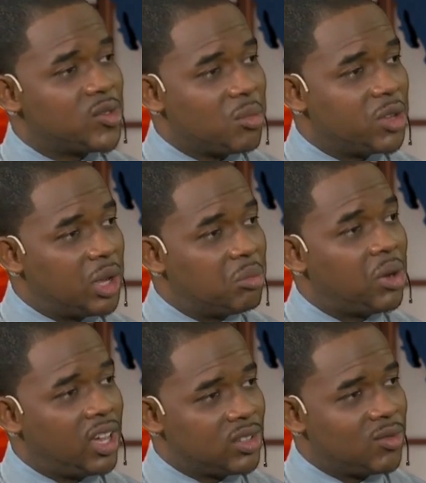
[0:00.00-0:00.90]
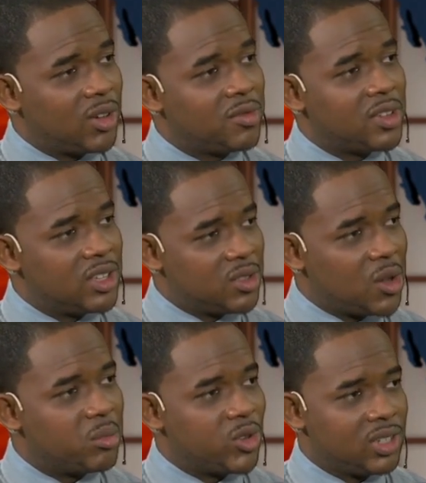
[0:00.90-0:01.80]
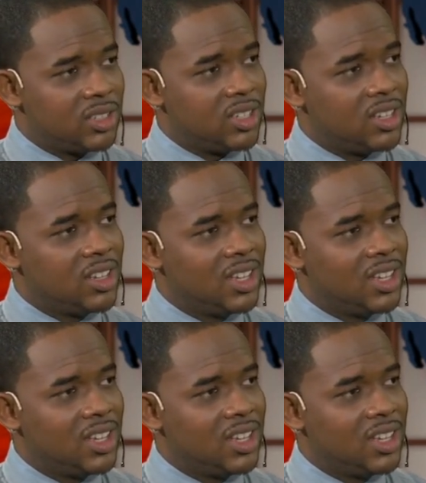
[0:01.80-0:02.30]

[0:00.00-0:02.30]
from being part of a faith community,